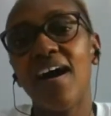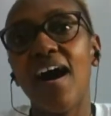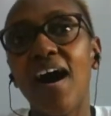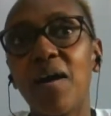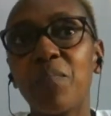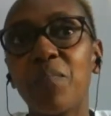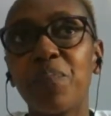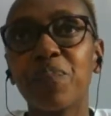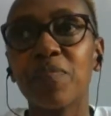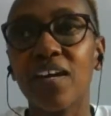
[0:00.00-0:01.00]

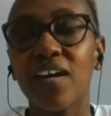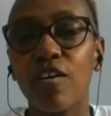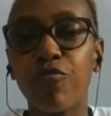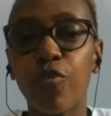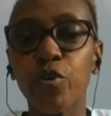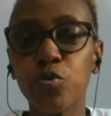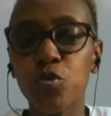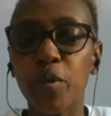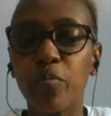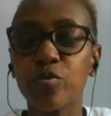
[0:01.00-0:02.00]
for you
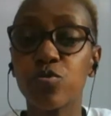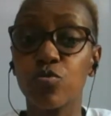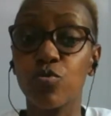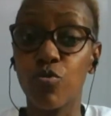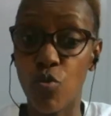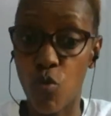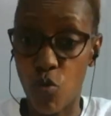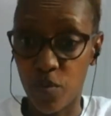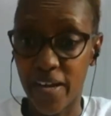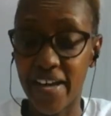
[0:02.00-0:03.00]
to be able to
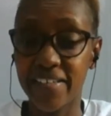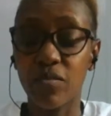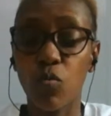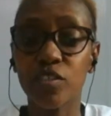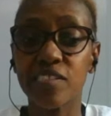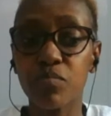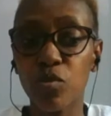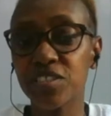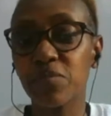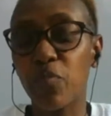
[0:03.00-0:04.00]
grow. And what's
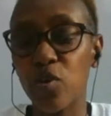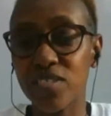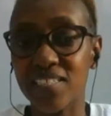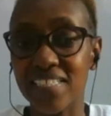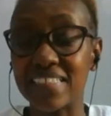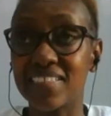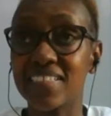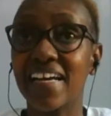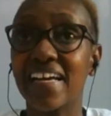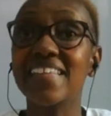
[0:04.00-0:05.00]
most important
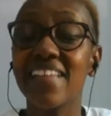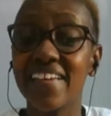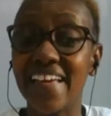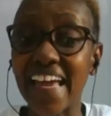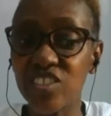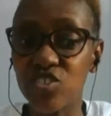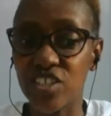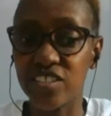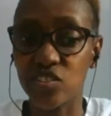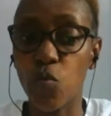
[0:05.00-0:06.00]
is in the
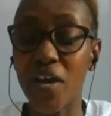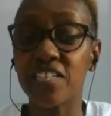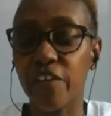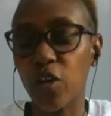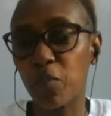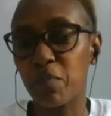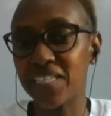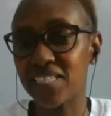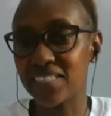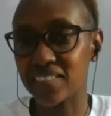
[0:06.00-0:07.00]
ages where
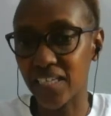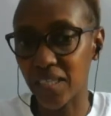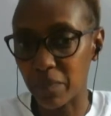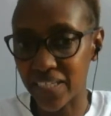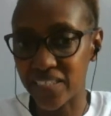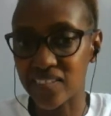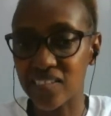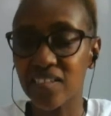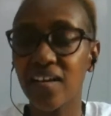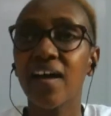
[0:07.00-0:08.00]
development is taking place.